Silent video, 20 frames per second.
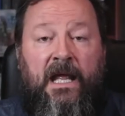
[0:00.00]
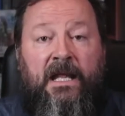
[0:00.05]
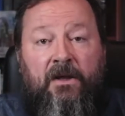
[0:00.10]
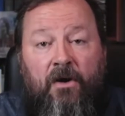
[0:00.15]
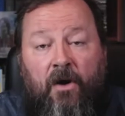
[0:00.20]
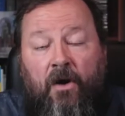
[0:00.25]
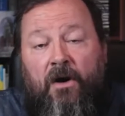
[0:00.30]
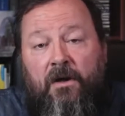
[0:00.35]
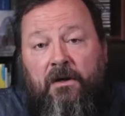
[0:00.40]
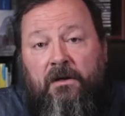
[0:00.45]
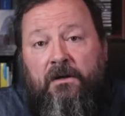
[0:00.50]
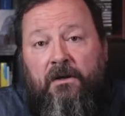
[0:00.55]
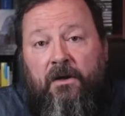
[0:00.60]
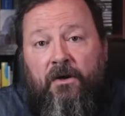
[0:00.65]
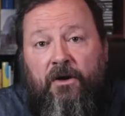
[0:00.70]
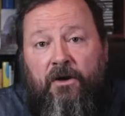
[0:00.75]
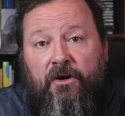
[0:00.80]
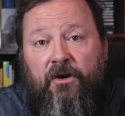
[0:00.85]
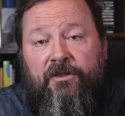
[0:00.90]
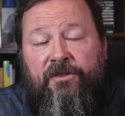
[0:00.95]
and on
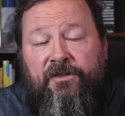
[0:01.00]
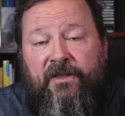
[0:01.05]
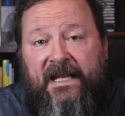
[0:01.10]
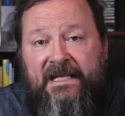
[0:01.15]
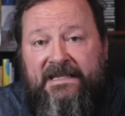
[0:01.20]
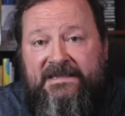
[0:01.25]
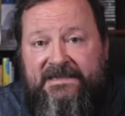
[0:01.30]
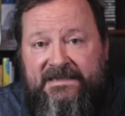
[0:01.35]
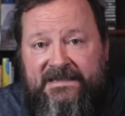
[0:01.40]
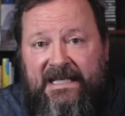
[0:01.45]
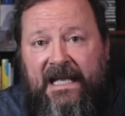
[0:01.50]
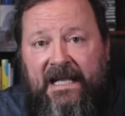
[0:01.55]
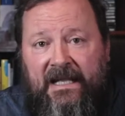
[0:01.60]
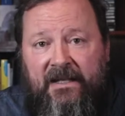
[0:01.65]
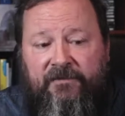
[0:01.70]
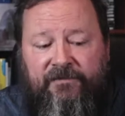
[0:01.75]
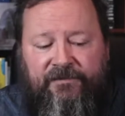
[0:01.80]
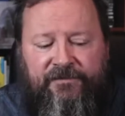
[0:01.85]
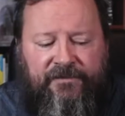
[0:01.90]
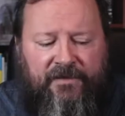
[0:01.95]
Earth
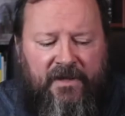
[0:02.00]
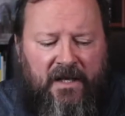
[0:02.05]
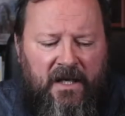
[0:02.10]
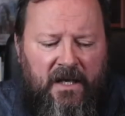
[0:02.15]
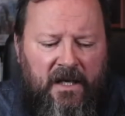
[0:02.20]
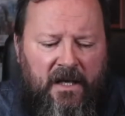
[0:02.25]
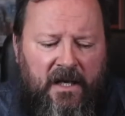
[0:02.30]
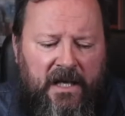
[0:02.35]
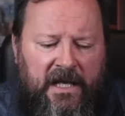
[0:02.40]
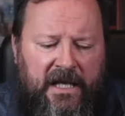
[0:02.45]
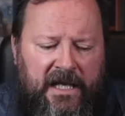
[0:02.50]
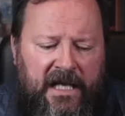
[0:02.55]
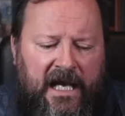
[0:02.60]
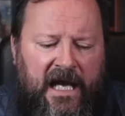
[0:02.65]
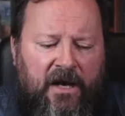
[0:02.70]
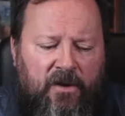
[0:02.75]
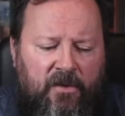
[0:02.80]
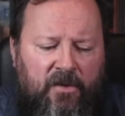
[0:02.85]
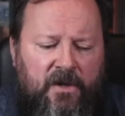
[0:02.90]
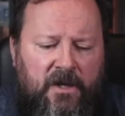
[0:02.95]
itself, uh,
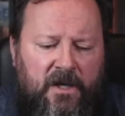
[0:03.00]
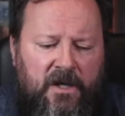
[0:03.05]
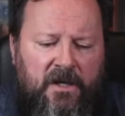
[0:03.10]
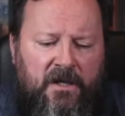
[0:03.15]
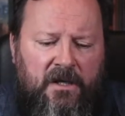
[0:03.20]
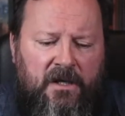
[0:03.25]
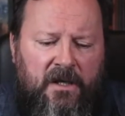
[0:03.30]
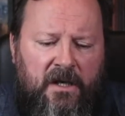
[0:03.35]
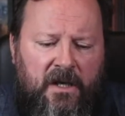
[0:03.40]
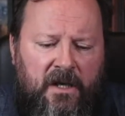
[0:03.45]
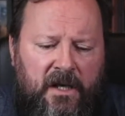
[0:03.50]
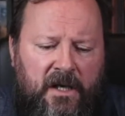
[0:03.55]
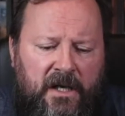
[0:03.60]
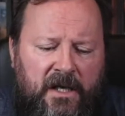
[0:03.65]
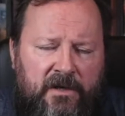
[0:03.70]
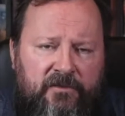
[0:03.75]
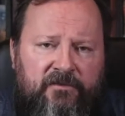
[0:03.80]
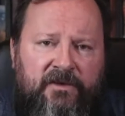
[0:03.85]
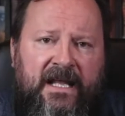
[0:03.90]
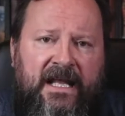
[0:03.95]
our
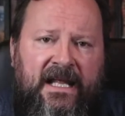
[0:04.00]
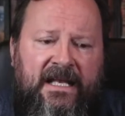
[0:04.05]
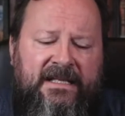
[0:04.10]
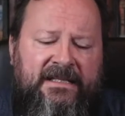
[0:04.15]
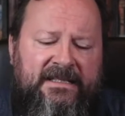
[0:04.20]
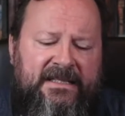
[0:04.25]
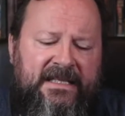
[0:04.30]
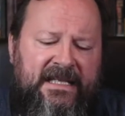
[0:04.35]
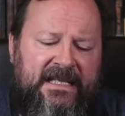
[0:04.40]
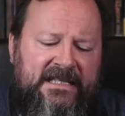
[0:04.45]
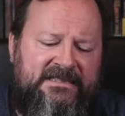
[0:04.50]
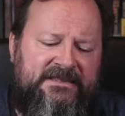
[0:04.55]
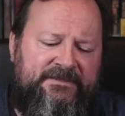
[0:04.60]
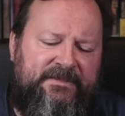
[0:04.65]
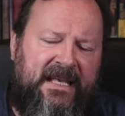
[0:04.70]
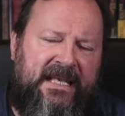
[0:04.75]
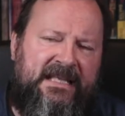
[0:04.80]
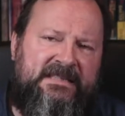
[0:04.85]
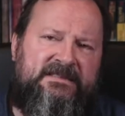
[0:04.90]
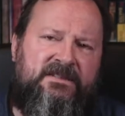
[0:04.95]
uh, reality is
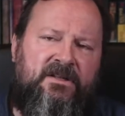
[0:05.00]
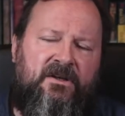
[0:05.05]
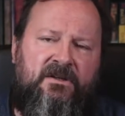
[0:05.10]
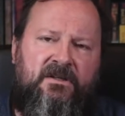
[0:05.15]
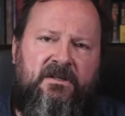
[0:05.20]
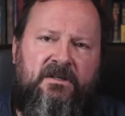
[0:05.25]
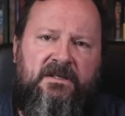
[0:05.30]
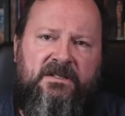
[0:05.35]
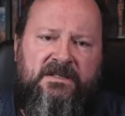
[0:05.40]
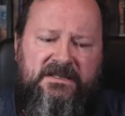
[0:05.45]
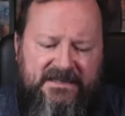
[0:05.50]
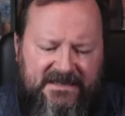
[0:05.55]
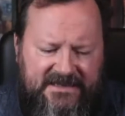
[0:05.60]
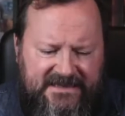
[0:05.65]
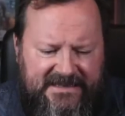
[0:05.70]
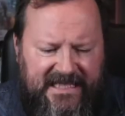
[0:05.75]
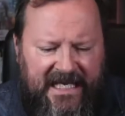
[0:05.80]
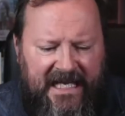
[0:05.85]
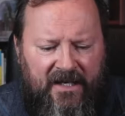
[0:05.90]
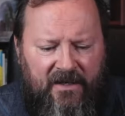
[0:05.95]
based on
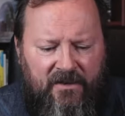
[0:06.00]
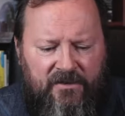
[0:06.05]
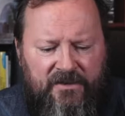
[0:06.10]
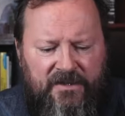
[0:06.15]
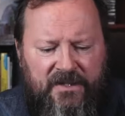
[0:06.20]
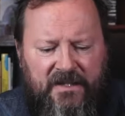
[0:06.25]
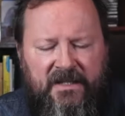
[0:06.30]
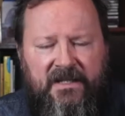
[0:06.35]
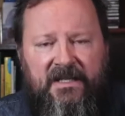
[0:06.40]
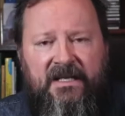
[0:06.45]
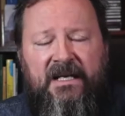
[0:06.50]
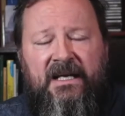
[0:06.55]
sound